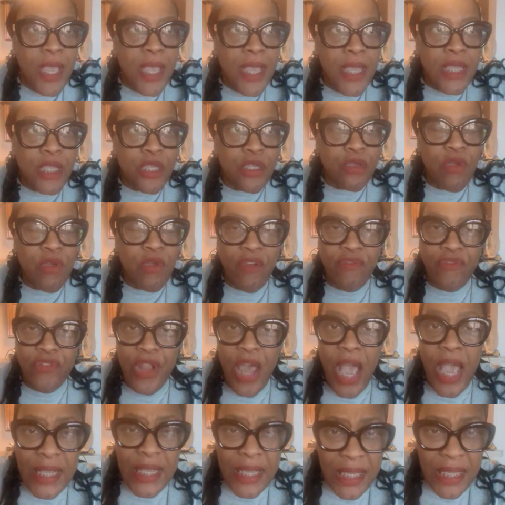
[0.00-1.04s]
You have not
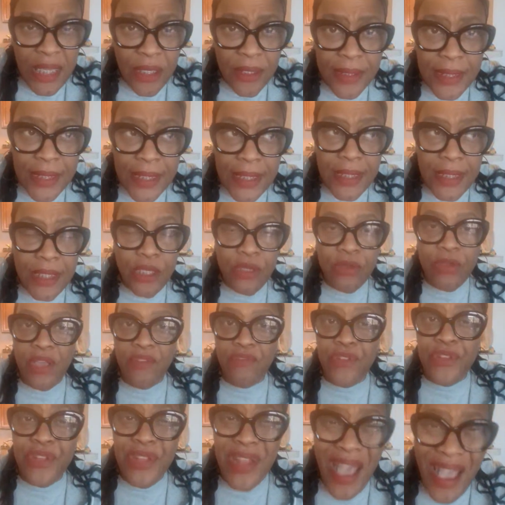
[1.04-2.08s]
healed it. You have
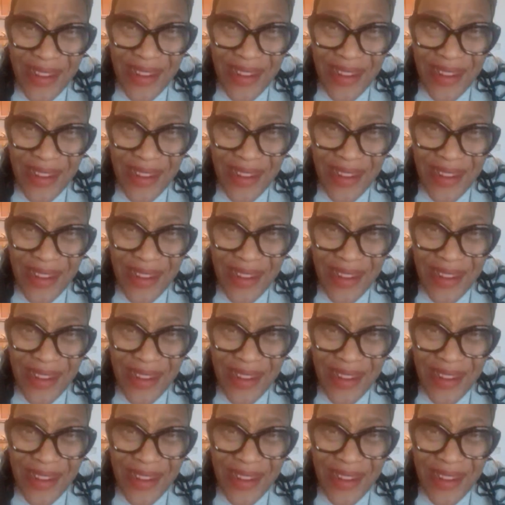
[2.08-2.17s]
not